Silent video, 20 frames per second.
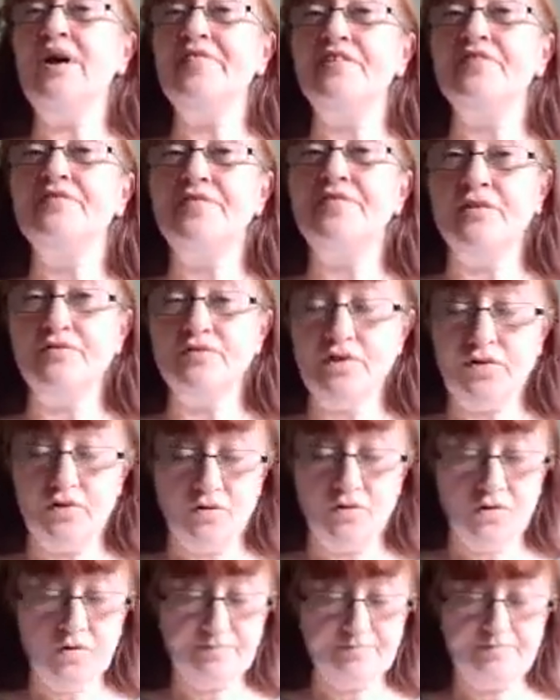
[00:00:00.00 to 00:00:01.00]
weather
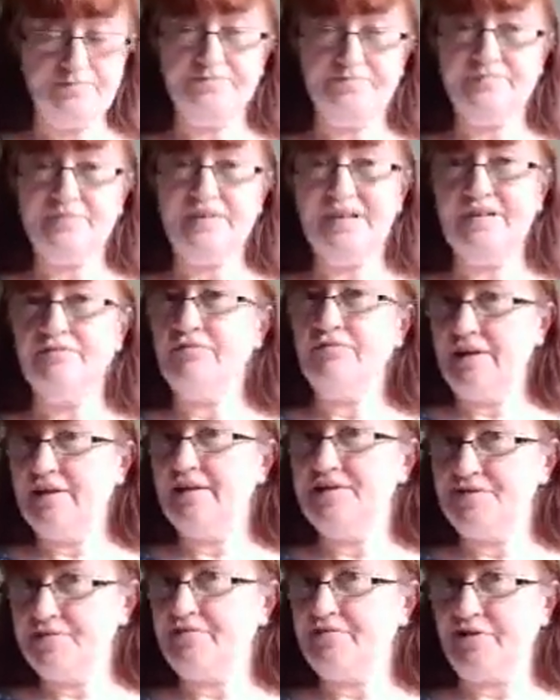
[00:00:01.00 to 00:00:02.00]
folklore. It
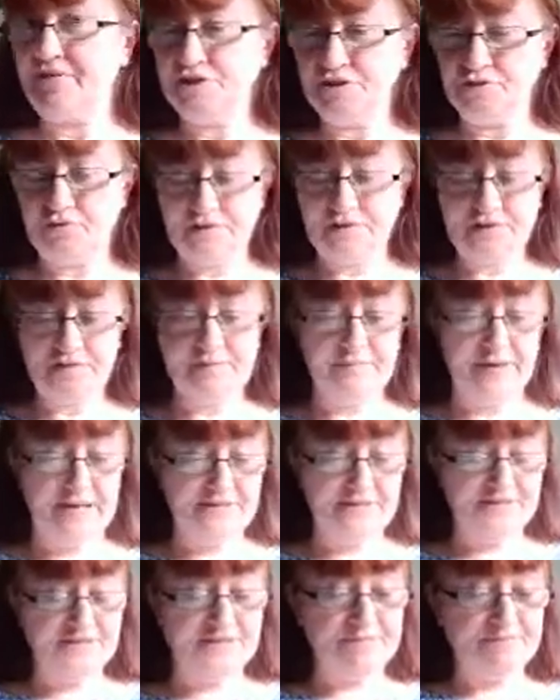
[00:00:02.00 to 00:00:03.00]
really is a very short little
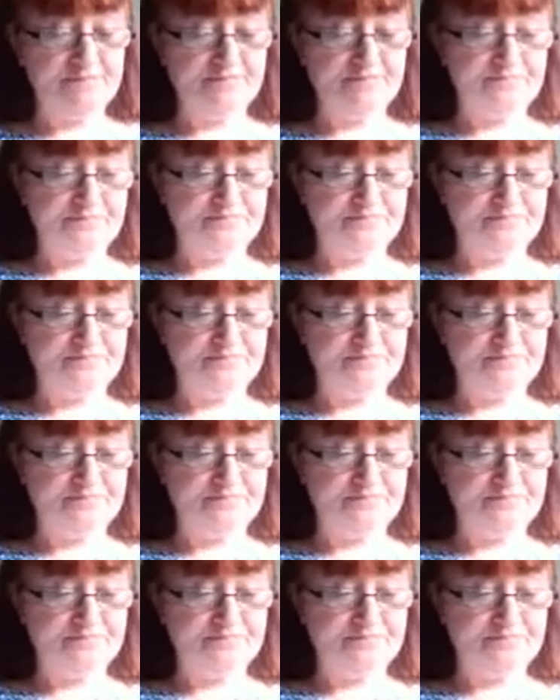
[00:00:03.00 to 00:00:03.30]
piece.